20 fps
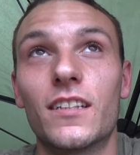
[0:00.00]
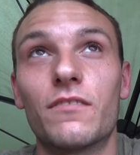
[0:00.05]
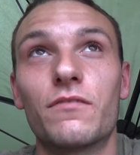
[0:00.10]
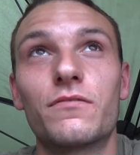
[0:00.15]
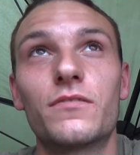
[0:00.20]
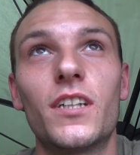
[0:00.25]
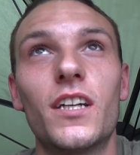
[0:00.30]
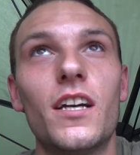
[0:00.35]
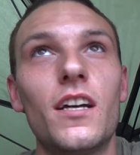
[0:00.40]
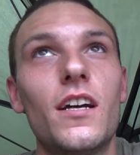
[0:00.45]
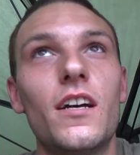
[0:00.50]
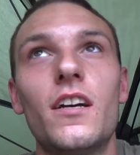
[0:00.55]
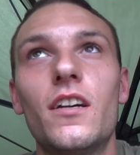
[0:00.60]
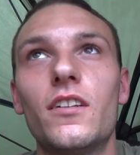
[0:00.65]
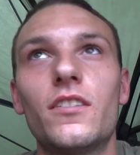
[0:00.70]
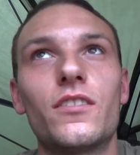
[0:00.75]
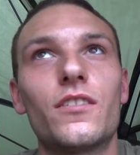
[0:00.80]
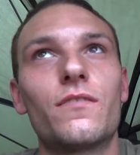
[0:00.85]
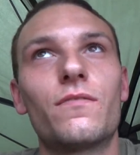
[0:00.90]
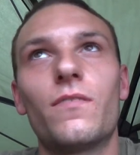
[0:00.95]

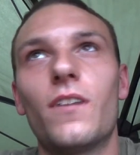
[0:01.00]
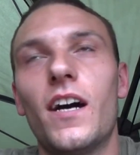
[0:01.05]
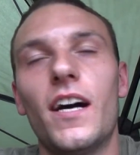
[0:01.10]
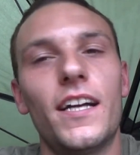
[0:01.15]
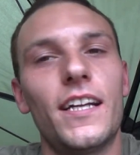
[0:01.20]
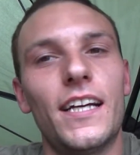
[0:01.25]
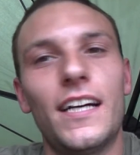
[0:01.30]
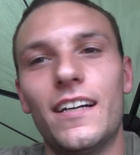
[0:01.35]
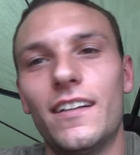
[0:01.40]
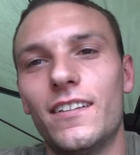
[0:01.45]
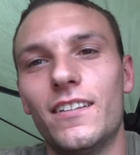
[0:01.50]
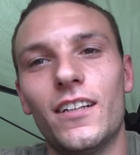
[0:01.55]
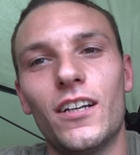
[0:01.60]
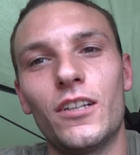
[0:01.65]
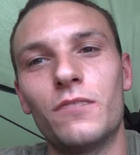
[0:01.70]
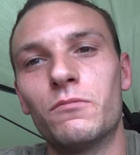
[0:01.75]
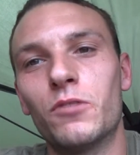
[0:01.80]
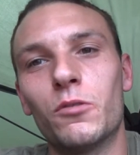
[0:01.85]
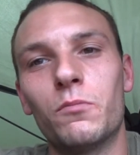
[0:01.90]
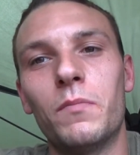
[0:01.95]
I've just fired out a
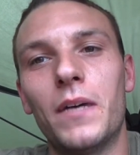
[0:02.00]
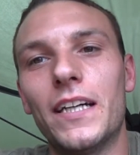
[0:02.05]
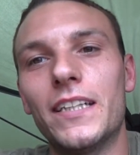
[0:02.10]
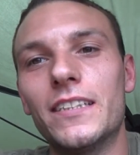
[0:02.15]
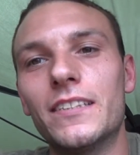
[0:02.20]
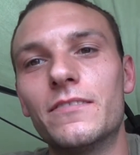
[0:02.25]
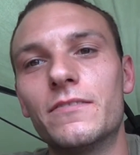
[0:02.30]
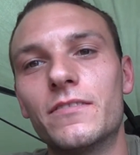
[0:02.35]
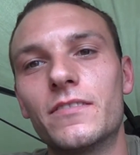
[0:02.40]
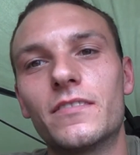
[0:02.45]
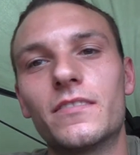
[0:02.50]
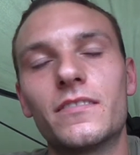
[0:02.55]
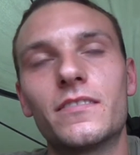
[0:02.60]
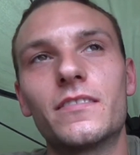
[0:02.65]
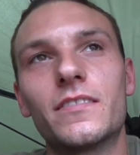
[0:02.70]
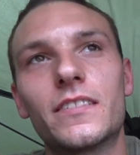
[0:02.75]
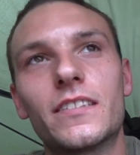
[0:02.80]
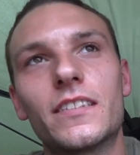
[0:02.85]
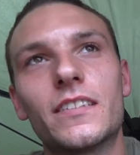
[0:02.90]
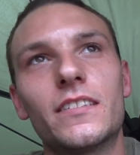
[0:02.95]
load more bait
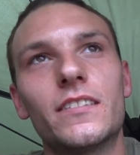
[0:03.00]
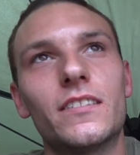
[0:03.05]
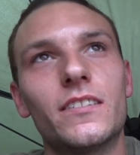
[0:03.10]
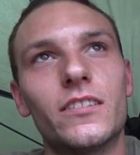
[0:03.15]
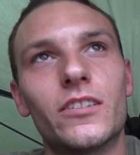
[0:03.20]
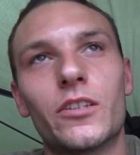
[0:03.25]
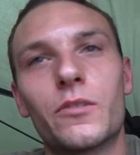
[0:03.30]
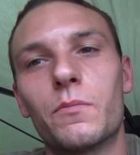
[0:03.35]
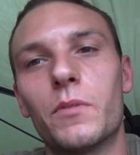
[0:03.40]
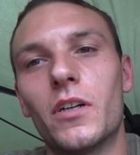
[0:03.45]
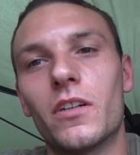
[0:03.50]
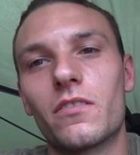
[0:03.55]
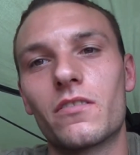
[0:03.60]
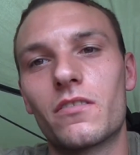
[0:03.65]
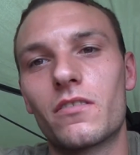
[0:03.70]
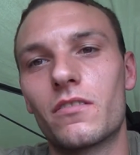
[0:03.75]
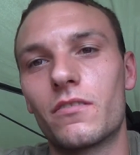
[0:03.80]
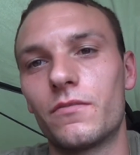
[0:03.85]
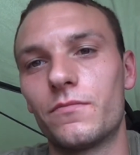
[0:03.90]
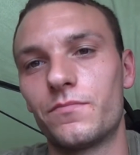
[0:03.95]
on the
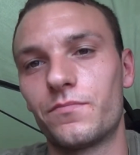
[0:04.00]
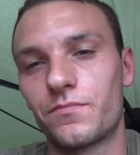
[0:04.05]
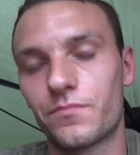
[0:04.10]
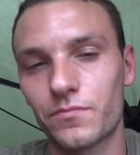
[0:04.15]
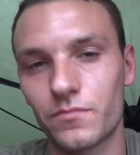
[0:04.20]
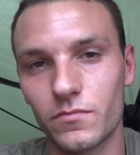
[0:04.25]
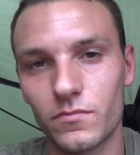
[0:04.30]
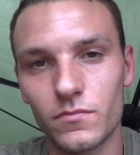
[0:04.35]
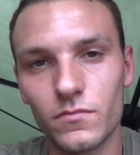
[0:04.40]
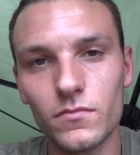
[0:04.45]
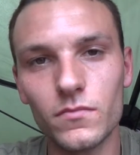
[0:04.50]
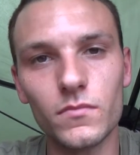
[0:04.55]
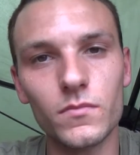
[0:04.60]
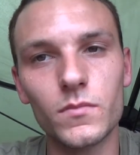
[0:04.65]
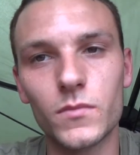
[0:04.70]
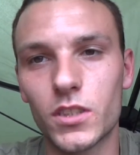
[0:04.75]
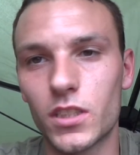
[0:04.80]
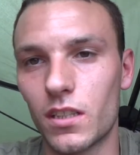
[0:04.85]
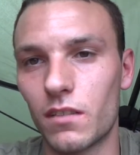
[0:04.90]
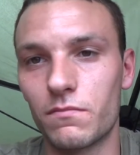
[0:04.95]
spots,
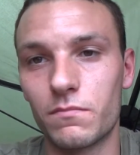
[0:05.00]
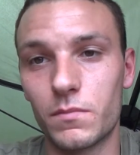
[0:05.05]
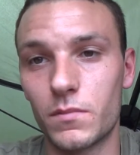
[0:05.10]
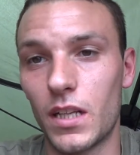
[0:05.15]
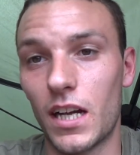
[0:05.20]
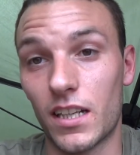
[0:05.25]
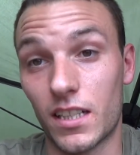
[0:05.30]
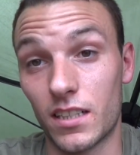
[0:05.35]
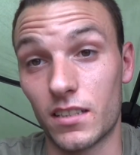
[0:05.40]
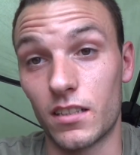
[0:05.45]
because like I